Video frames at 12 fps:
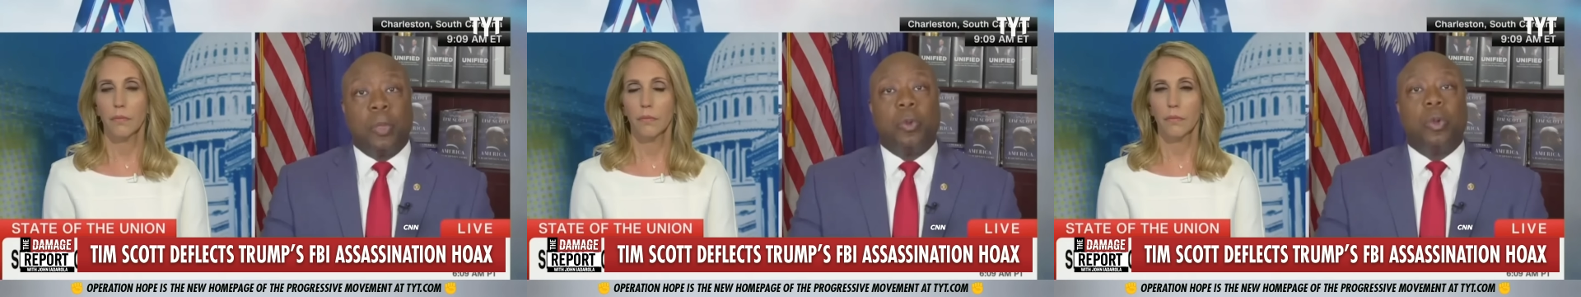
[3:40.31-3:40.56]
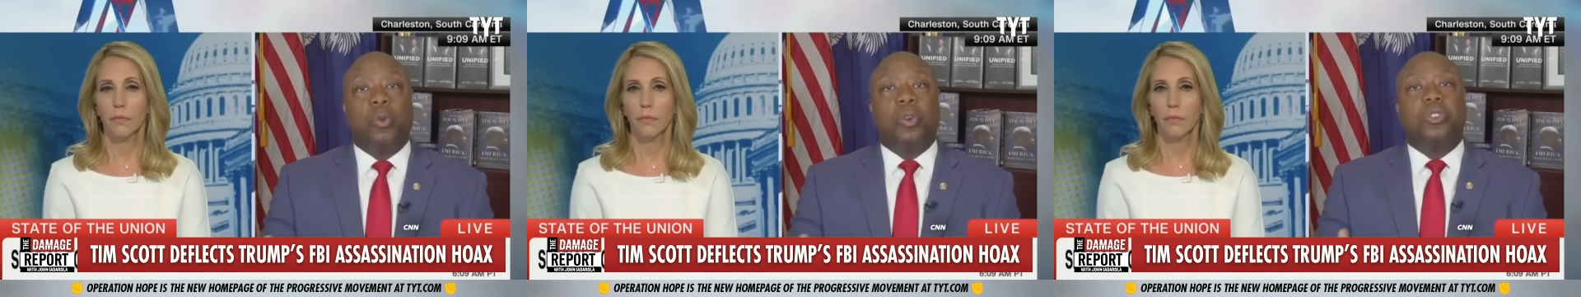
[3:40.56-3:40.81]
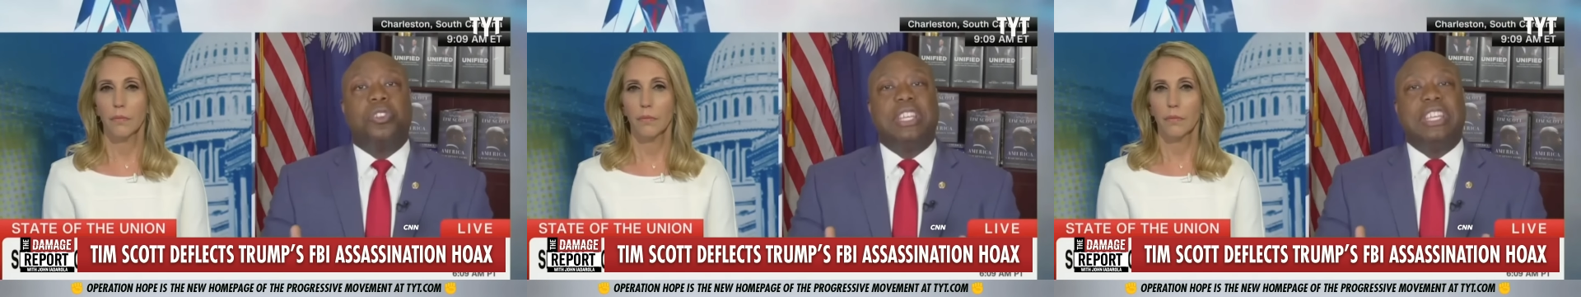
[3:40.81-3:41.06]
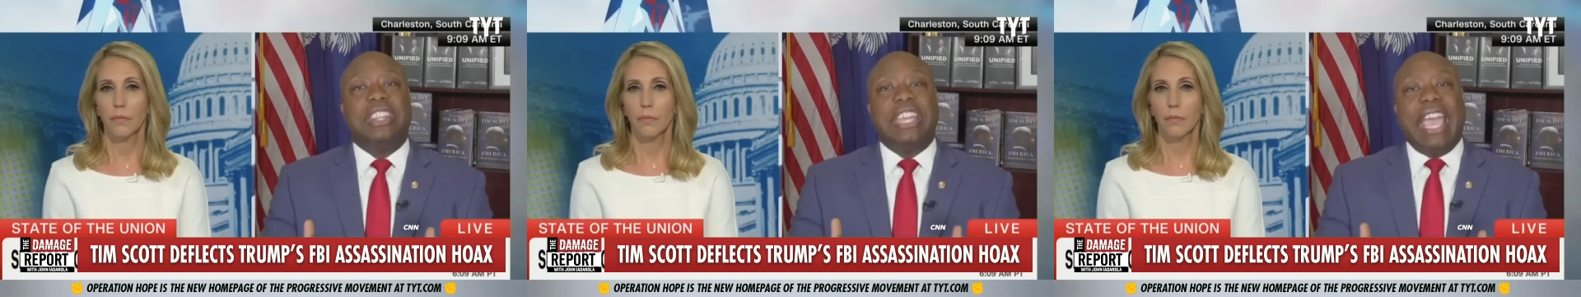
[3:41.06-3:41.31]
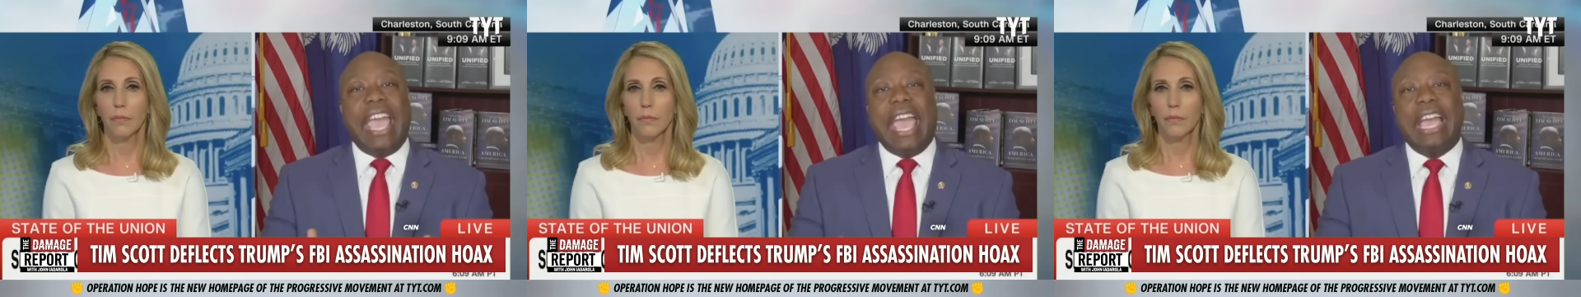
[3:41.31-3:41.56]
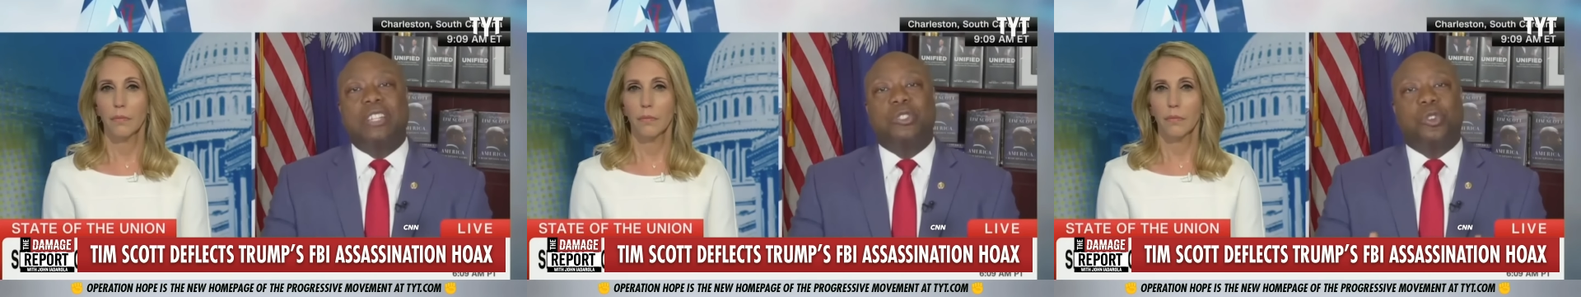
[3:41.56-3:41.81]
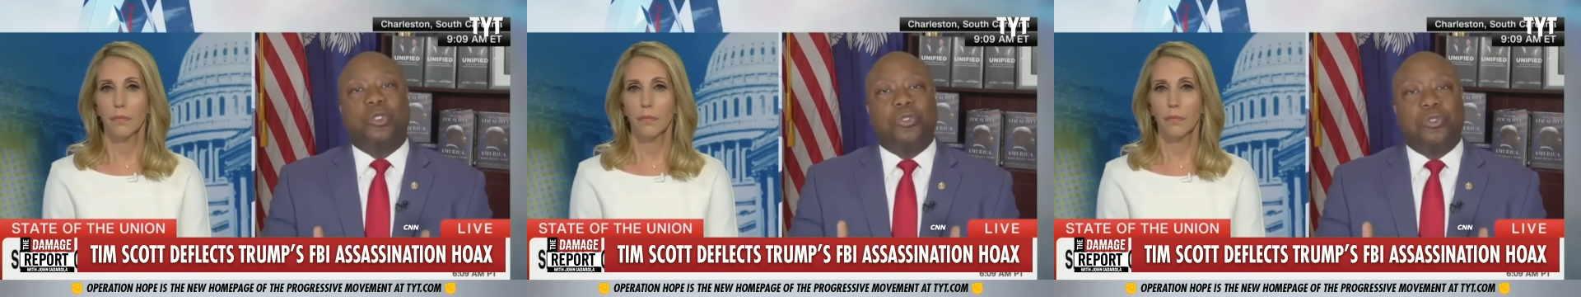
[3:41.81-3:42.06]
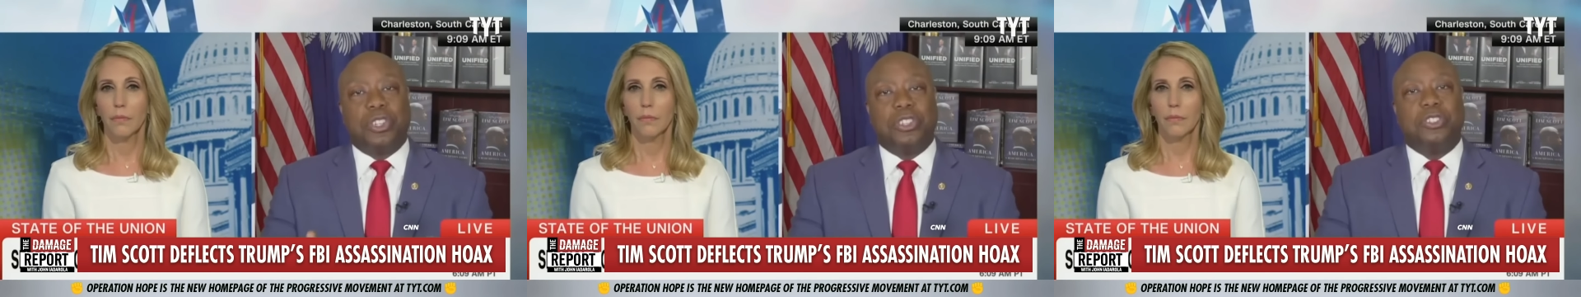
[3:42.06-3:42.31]
Speaker 1: when we're seeing the actual
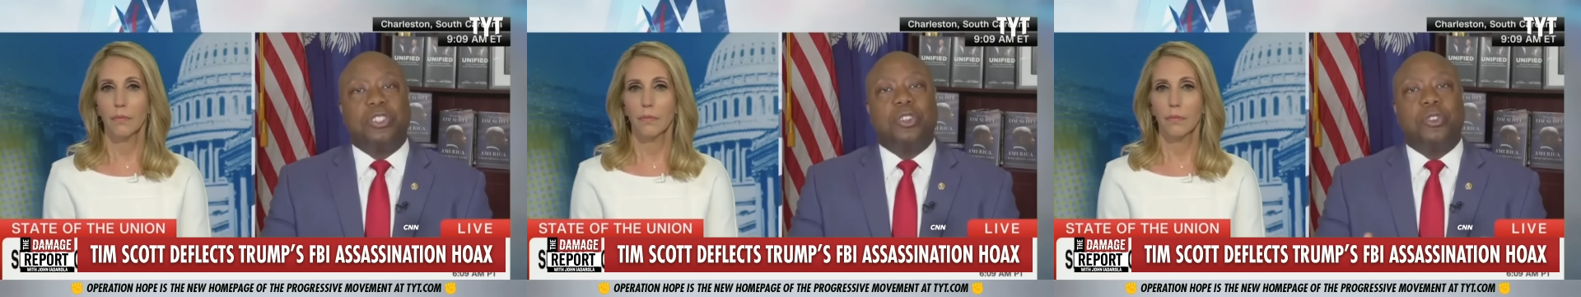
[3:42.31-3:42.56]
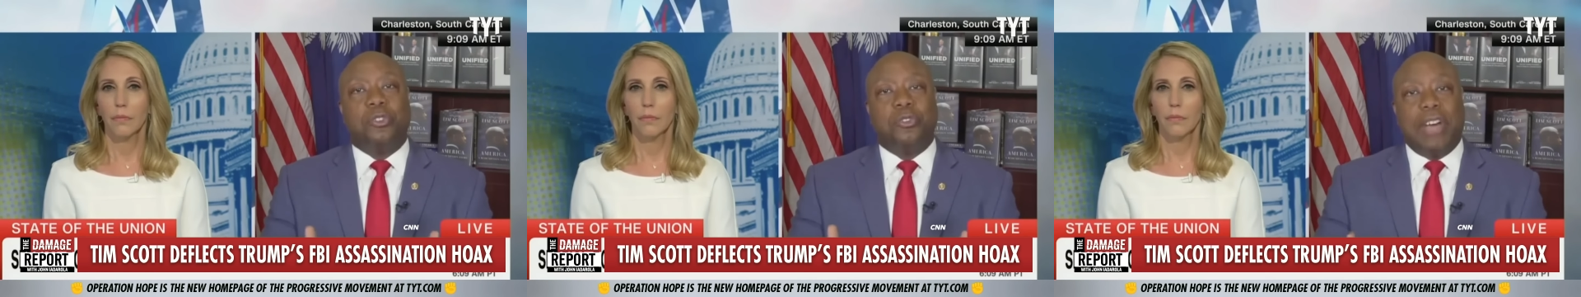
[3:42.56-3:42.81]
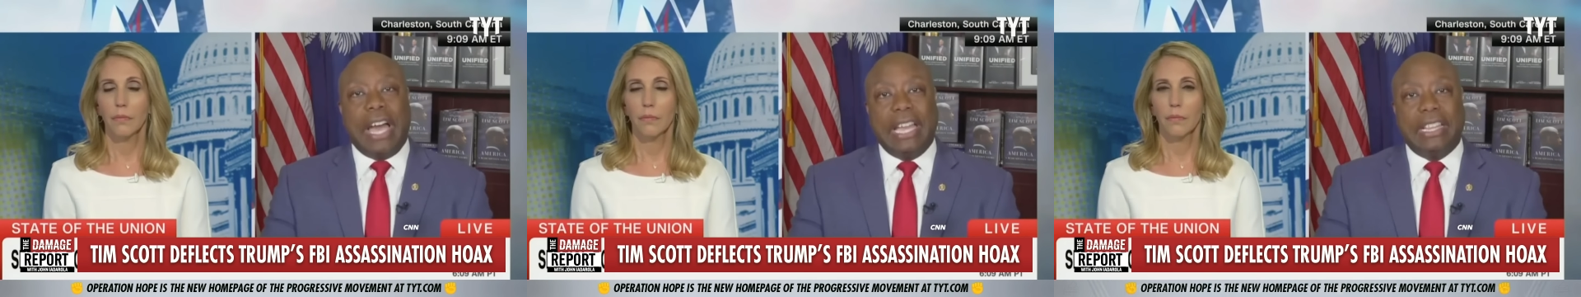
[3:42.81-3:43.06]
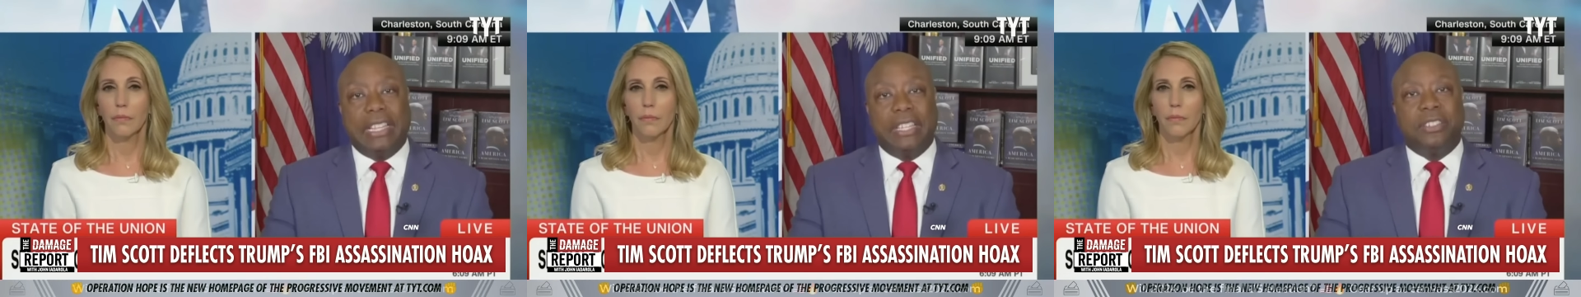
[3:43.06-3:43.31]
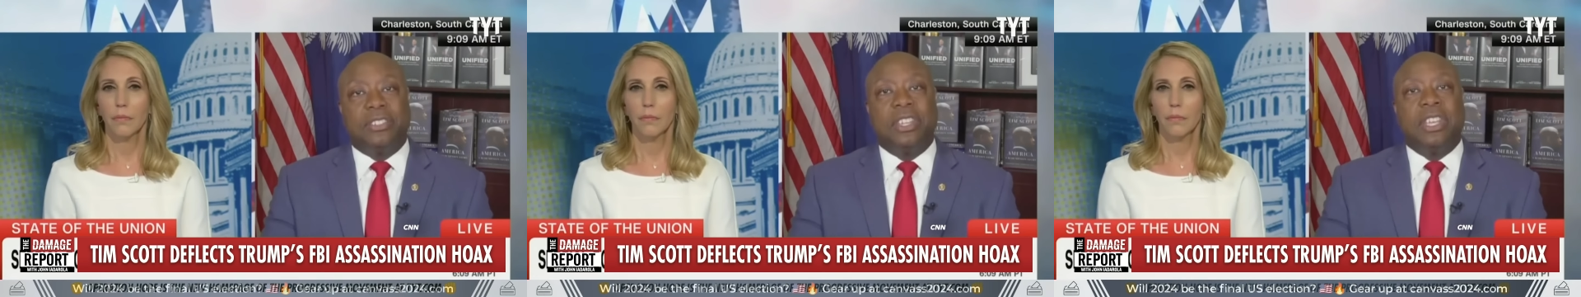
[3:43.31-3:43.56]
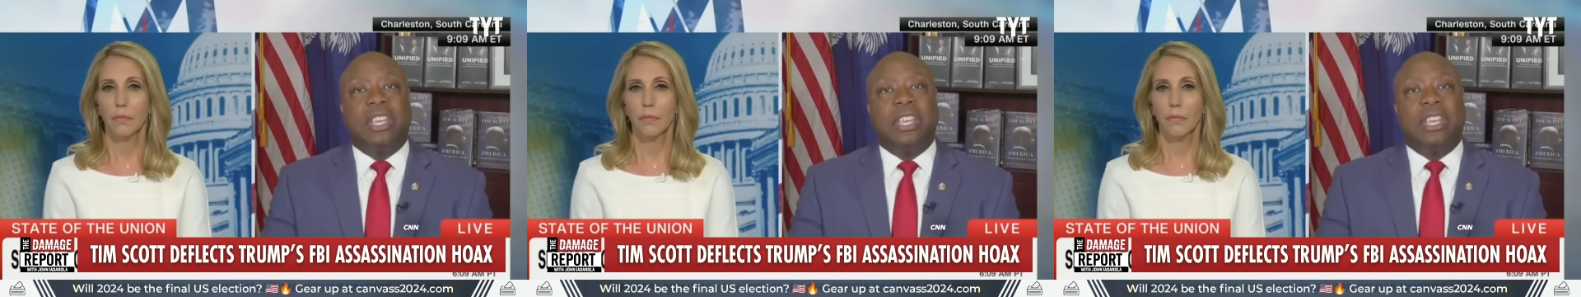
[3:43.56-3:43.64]
physical violence